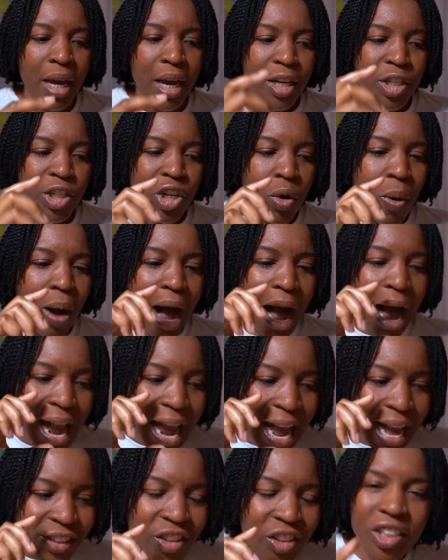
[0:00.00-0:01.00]
So I
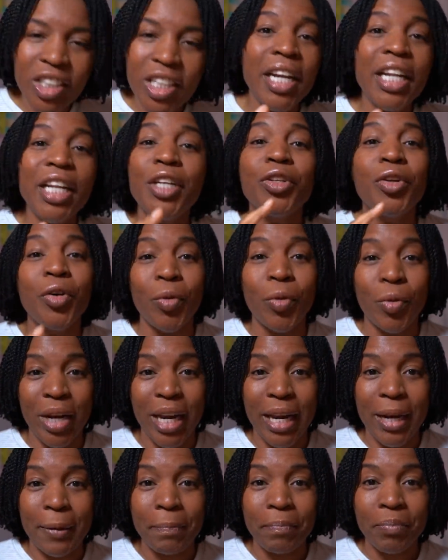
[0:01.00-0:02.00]
had studied
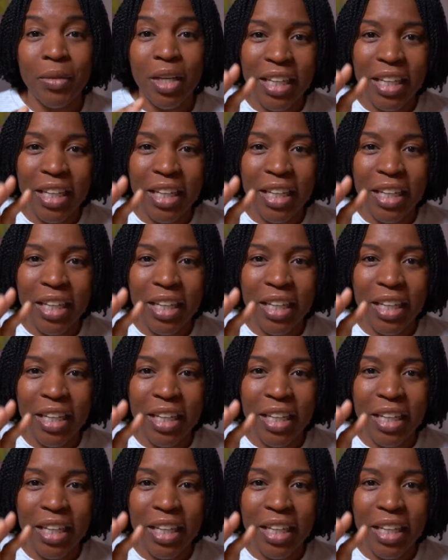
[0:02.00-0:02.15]
Korean